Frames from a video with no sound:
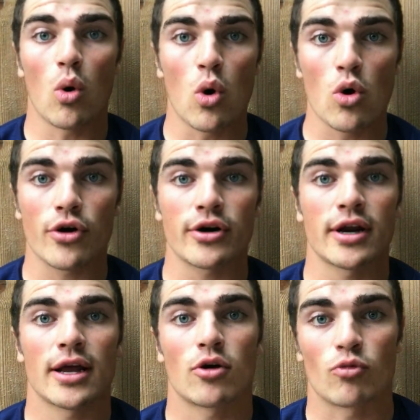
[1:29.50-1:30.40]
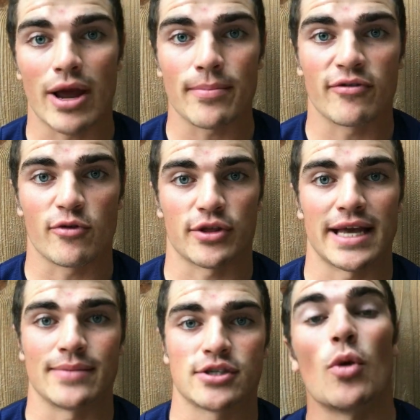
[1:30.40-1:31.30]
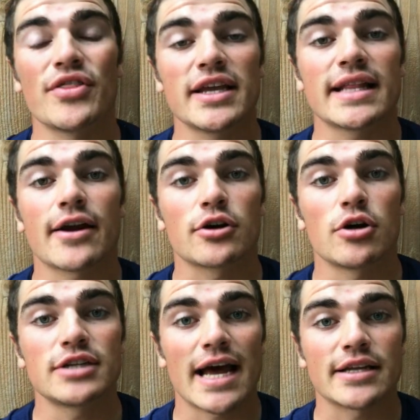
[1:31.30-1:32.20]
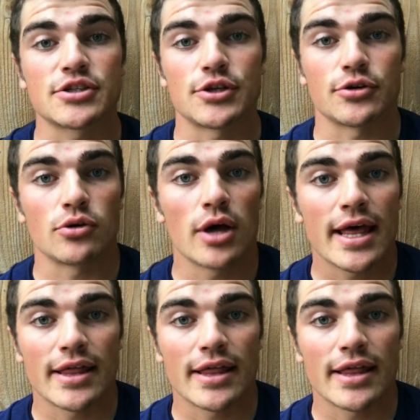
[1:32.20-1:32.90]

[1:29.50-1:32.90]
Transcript: or right before the game. So one thing that our coach had us do